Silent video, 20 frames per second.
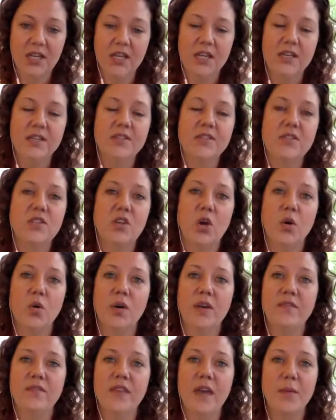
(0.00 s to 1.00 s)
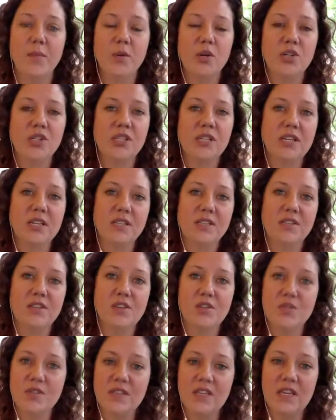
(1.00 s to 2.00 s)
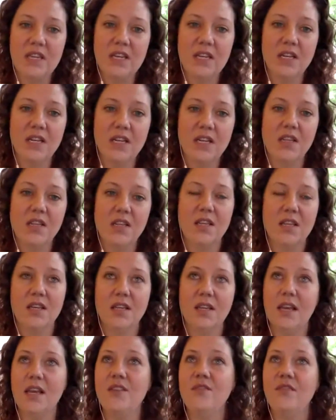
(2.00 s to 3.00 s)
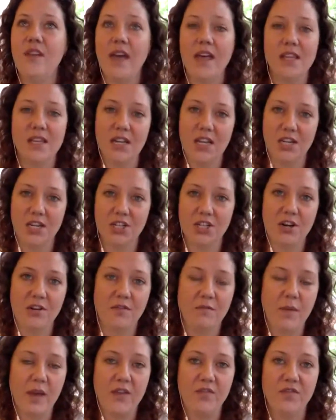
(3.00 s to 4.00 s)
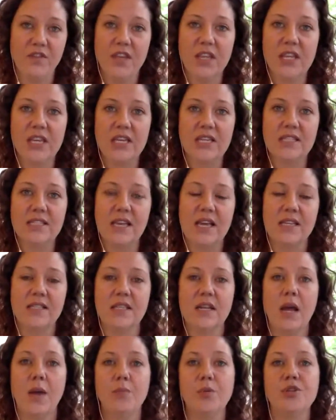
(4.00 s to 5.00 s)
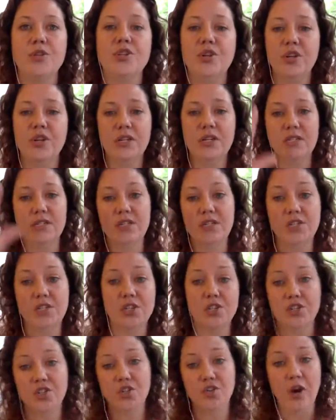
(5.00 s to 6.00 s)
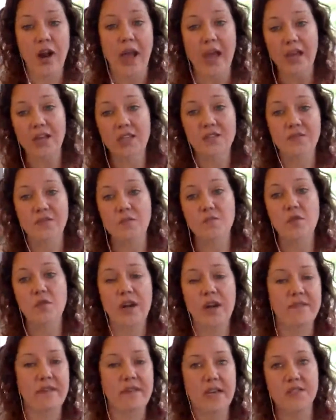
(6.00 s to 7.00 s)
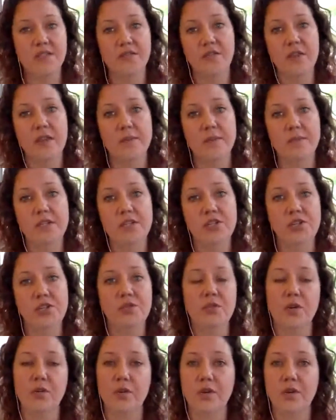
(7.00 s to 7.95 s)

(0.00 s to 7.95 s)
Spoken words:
So if that person is using the invalidation of my feelings as an opportunity to distract from what I've asked for them to do,